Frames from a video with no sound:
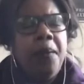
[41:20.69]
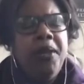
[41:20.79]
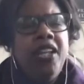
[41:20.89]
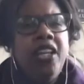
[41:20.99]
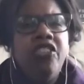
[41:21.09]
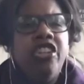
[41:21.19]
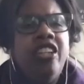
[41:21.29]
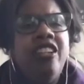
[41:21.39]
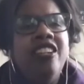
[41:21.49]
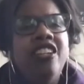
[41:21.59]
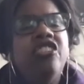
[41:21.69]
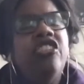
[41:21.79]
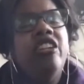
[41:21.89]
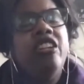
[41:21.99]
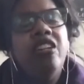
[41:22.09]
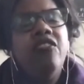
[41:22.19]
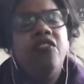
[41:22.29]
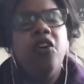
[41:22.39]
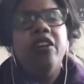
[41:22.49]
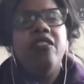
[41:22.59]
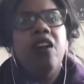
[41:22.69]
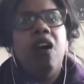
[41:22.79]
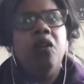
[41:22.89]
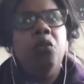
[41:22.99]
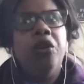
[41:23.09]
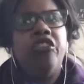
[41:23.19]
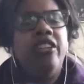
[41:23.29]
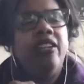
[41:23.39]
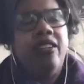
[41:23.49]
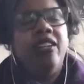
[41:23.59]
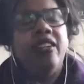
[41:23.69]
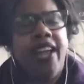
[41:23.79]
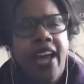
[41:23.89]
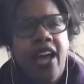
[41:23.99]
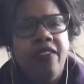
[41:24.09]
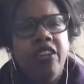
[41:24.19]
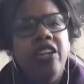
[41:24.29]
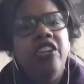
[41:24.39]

I mean, she didn't focus on what she didn't have.